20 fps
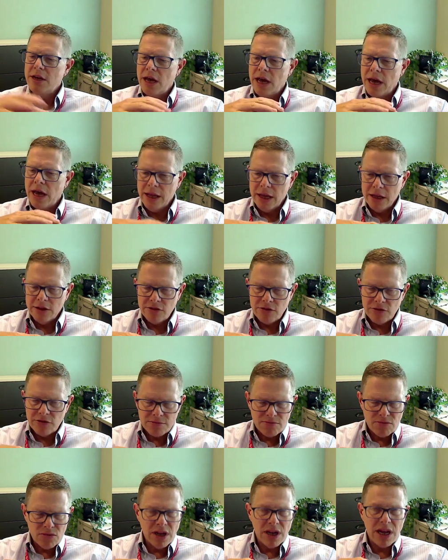and it
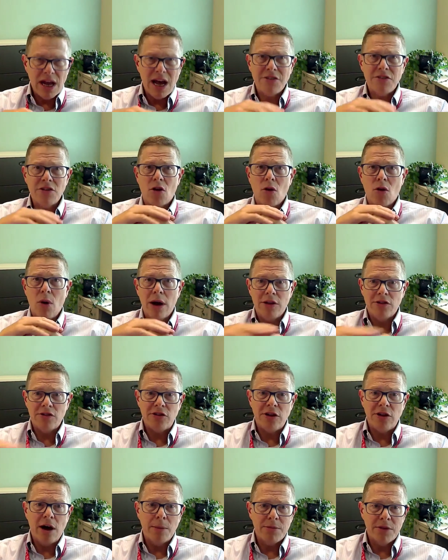hasn't quite
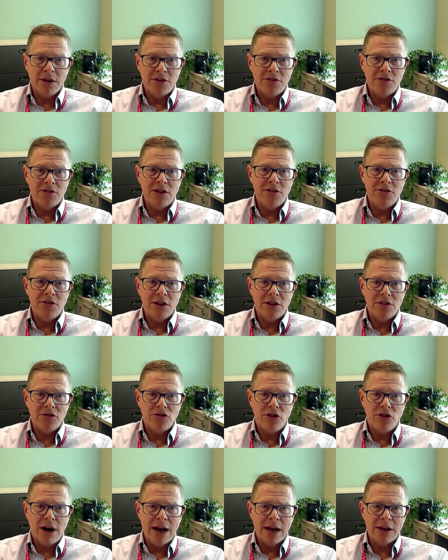stopped the disease in its
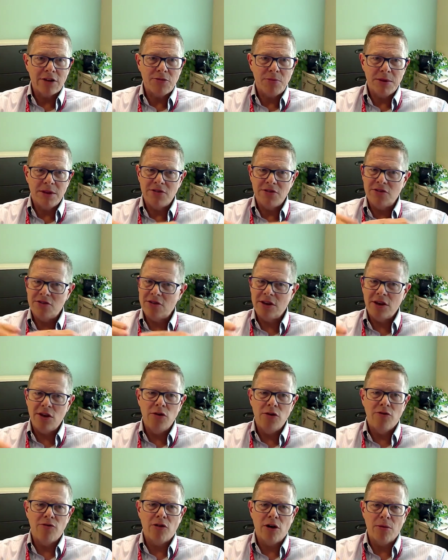tracks, but this is a
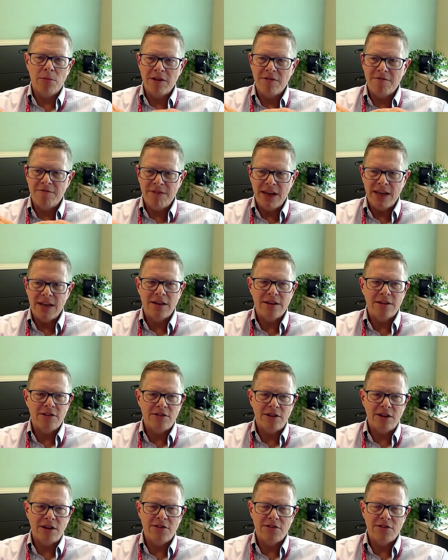uniformly fatal
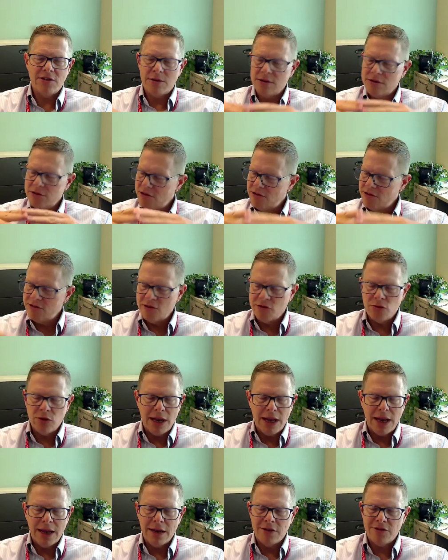disease that just is
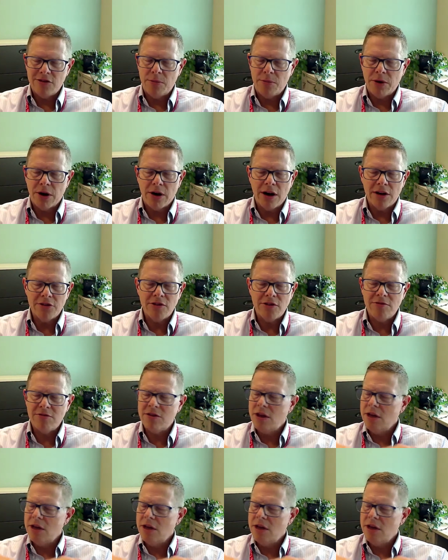relentlessly progressive